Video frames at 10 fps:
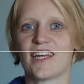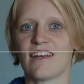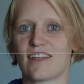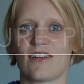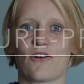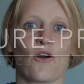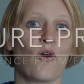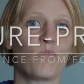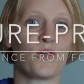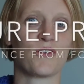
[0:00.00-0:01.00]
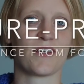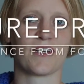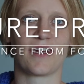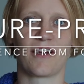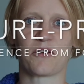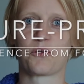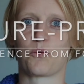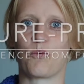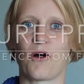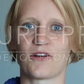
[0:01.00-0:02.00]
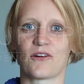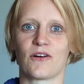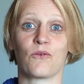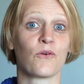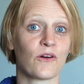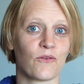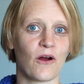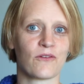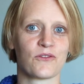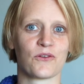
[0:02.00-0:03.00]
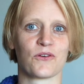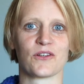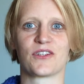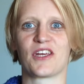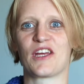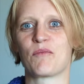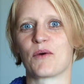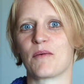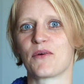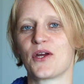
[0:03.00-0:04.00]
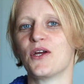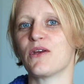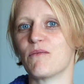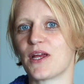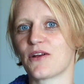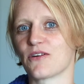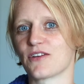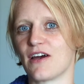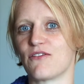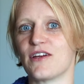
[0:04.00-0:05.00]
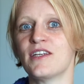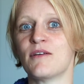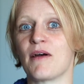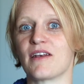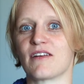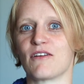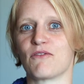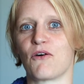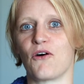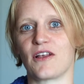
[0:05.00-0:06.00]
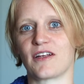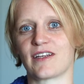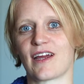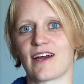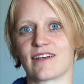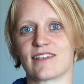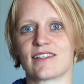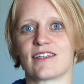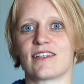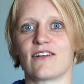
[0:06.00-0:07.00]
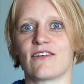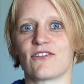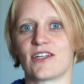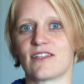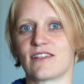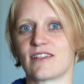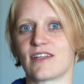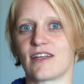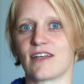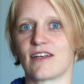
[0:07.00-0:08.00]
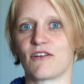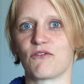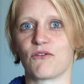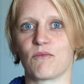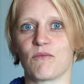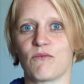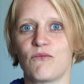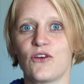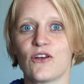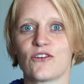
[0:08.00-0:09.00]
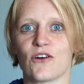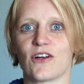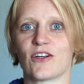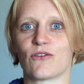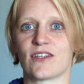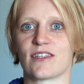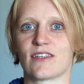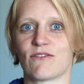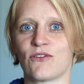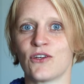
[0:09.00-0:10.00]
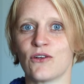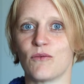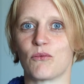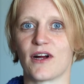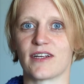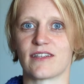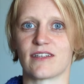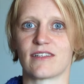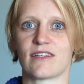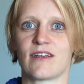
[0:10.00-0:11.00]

heat your home using an air to water or ground source heat pump, you make yourself independent of oil and gas deliveries and from future increases in fuel prices.